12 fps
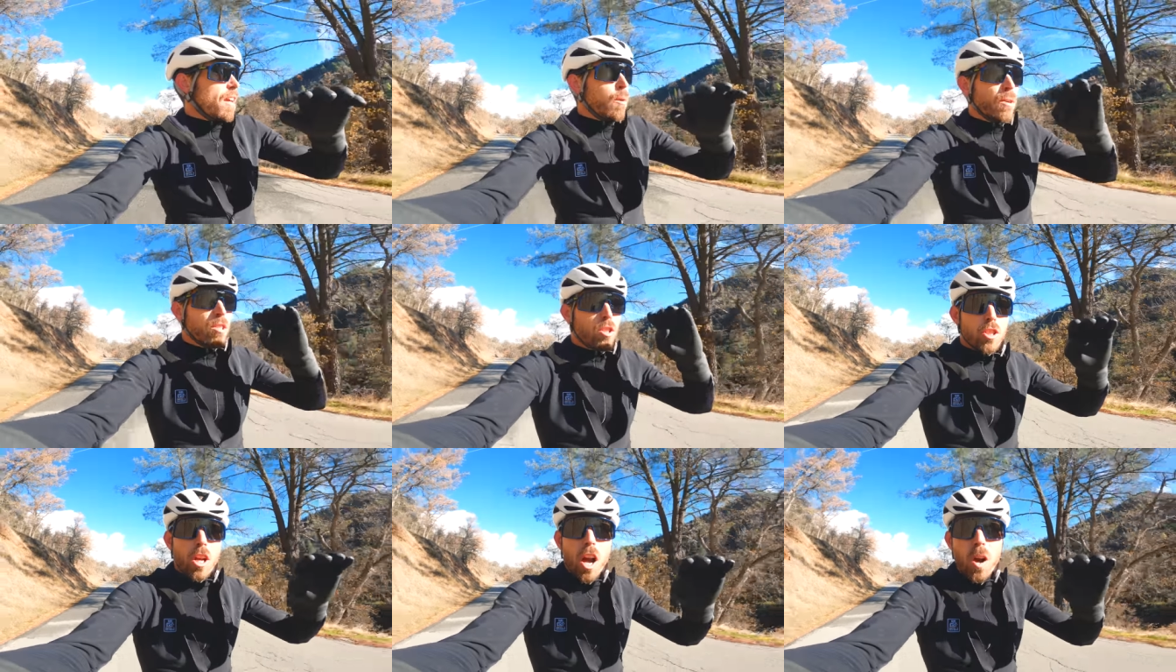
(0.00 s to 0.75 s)
It was
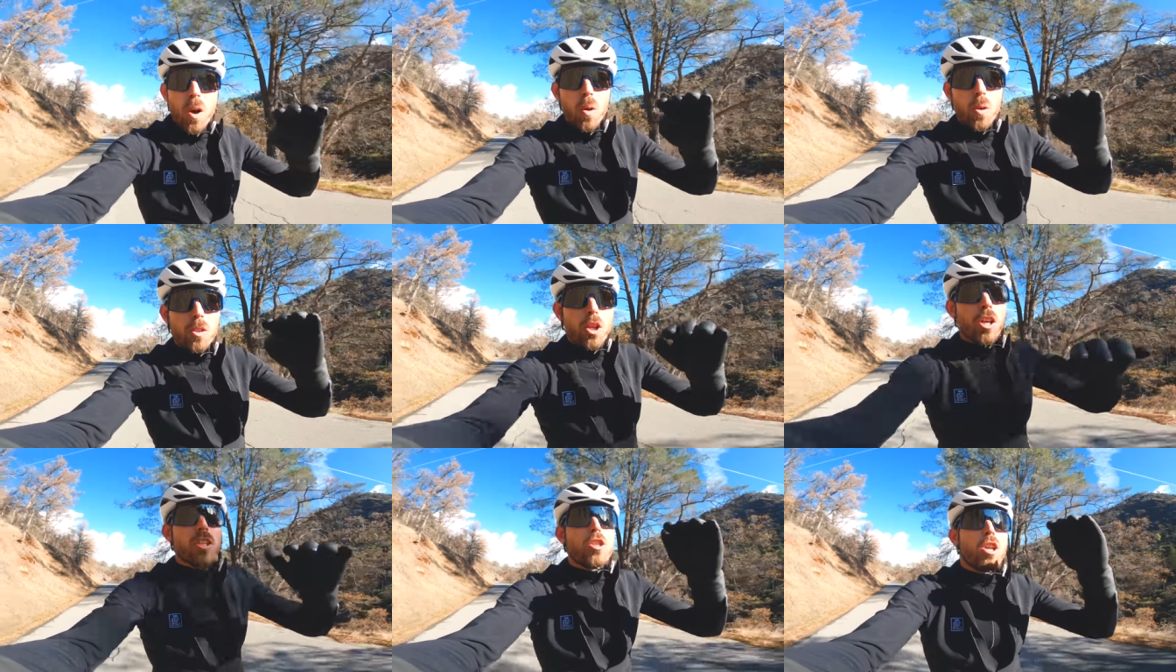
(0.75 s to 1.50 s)
so,
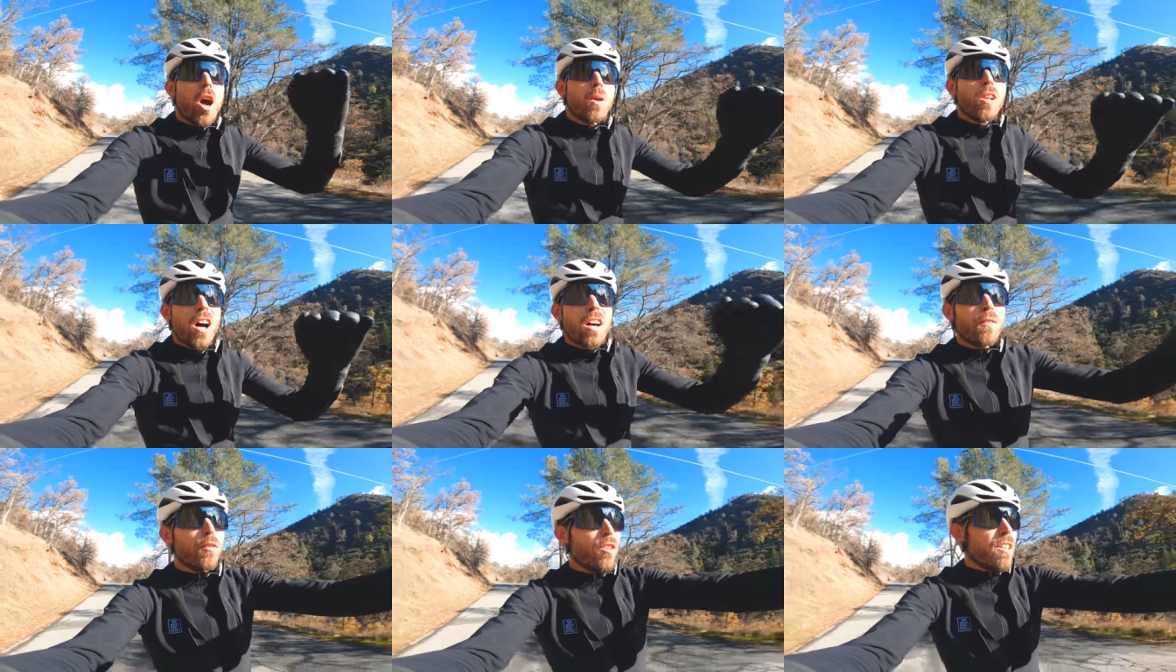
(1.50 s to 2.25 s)
took so
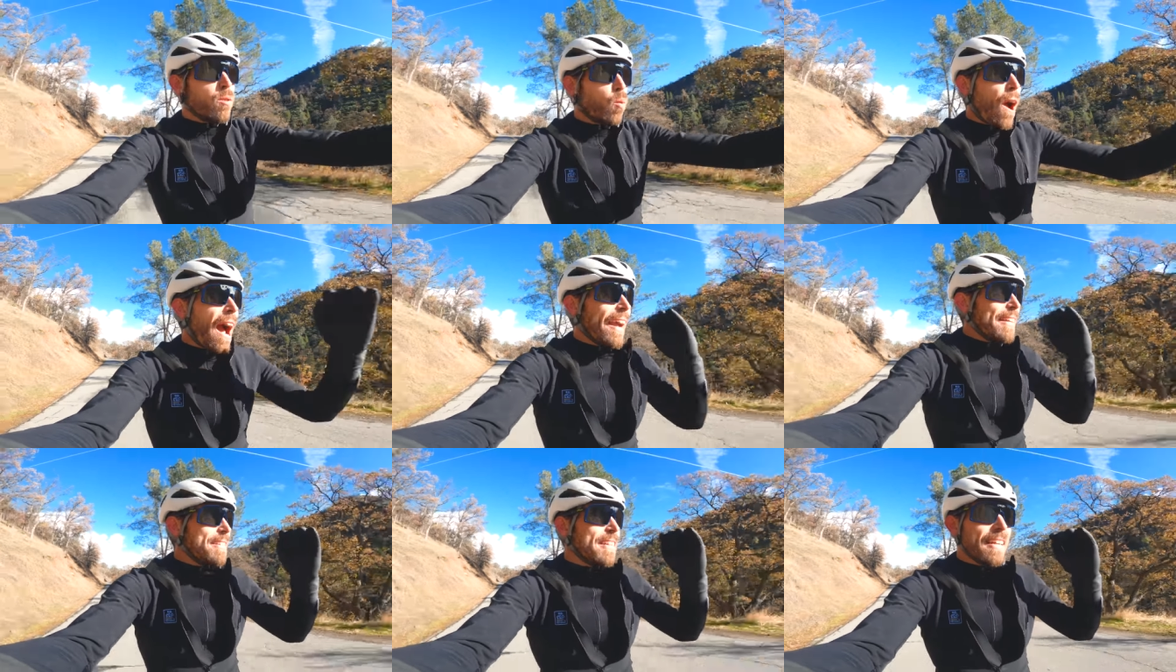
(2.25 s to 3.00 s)
long for these
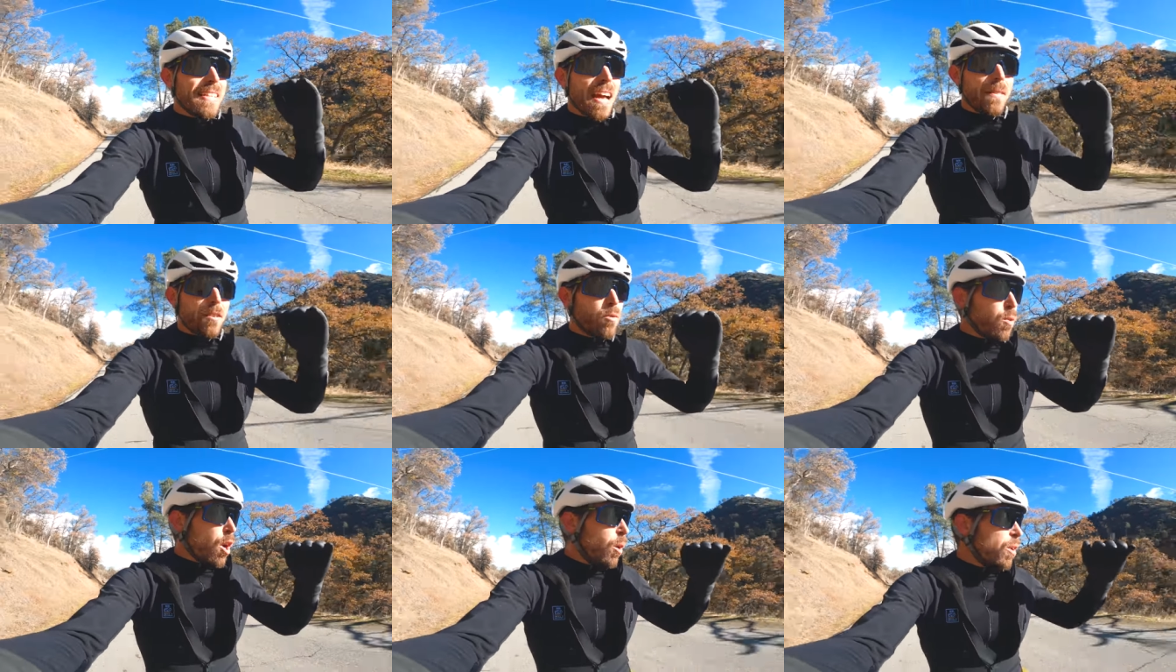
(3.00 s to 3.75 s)
wagons to get down this
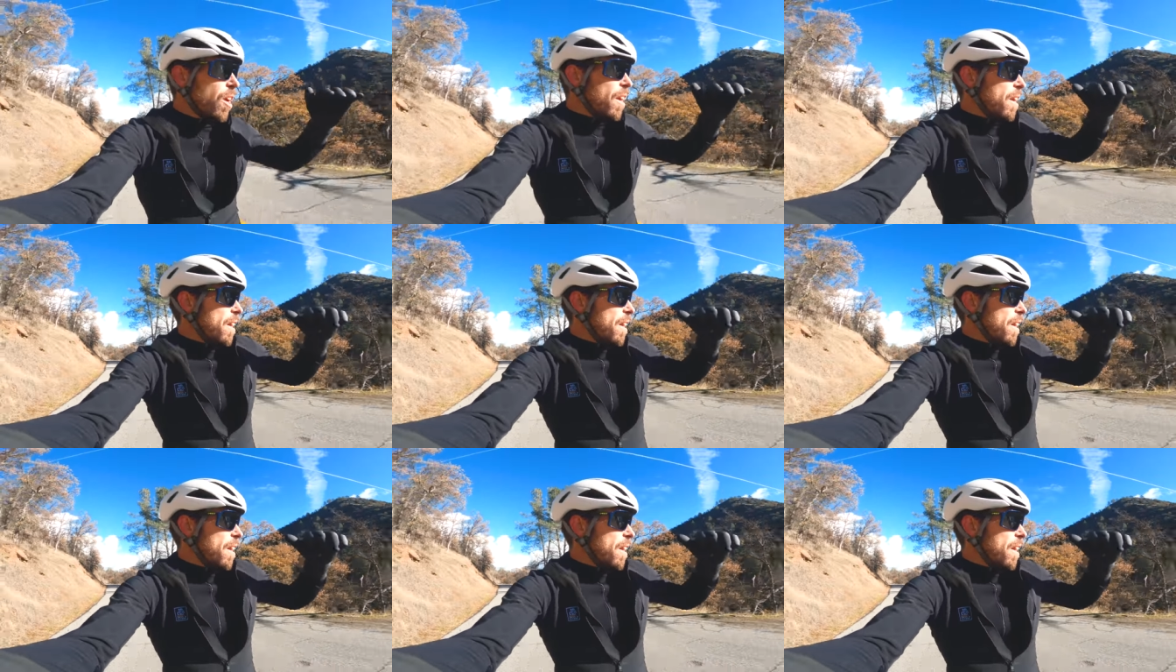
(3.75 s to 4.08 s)
road